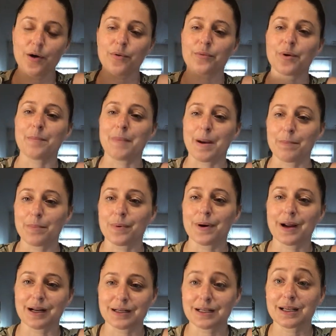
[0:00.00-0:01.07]

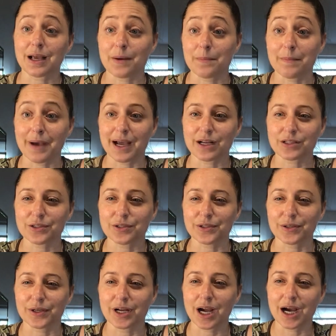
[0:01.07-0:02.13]
Remembering to come back to
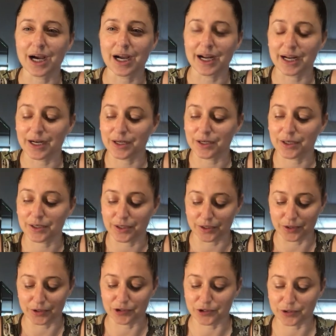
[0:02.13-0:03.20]
your kind,
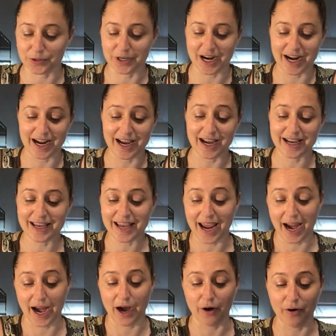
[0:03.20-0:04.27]
nurturing,
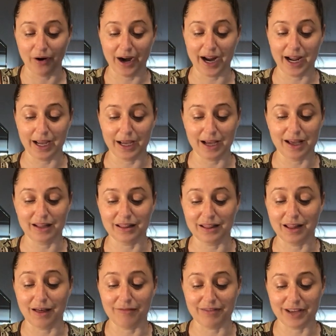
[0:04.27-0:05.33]
caring,
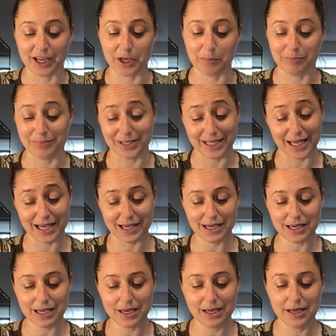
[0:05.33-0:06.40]
loving
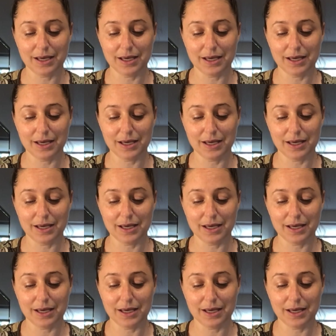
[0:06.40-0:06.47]
being.